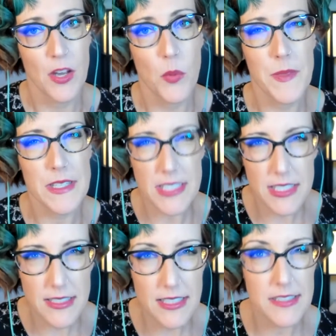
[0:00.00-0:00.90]
What they
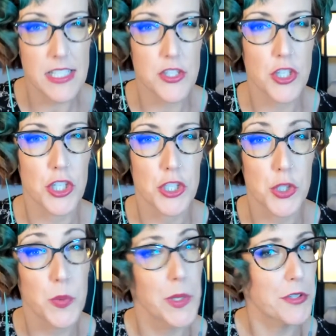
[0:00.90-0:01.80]
did is they took
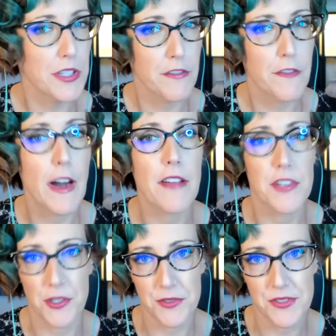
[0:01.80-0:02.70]
205
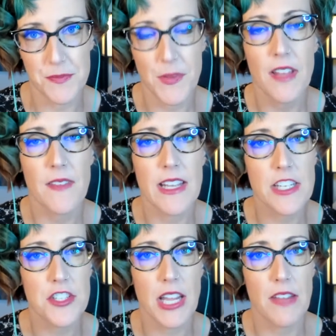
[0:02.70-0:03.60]
adults. They
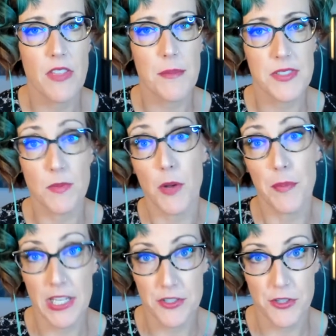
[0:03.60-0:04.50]
each gave them a small
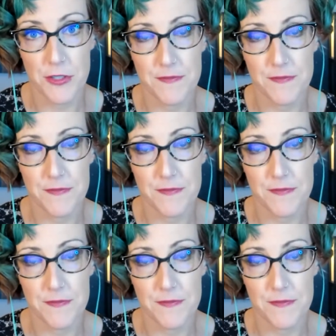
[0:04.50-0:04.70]
pager.